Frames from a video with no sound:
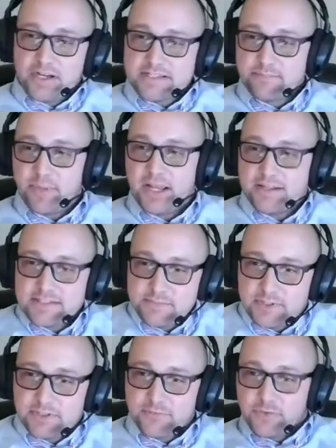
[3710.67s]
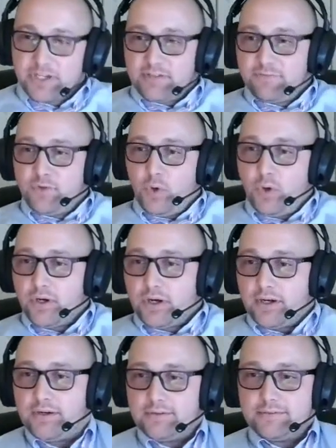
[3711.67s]
his bed, sleep on the freaking floor.
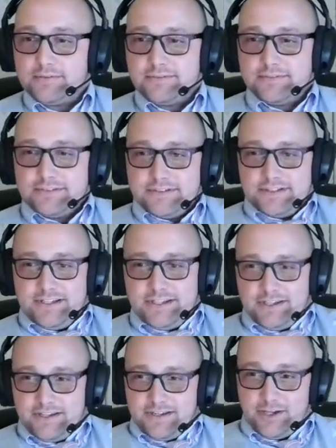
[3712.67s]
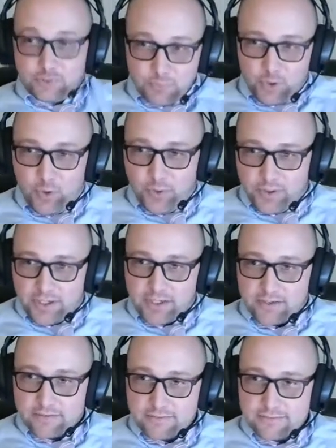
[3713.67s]
Elder
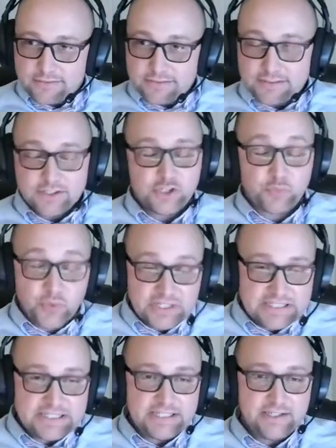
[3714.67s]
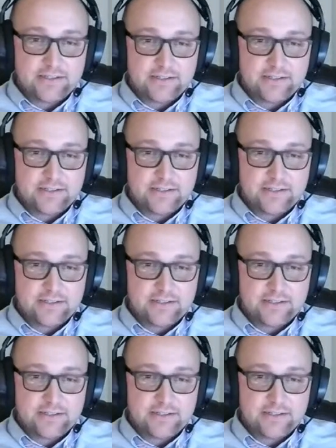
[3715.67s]
Malloy, you really?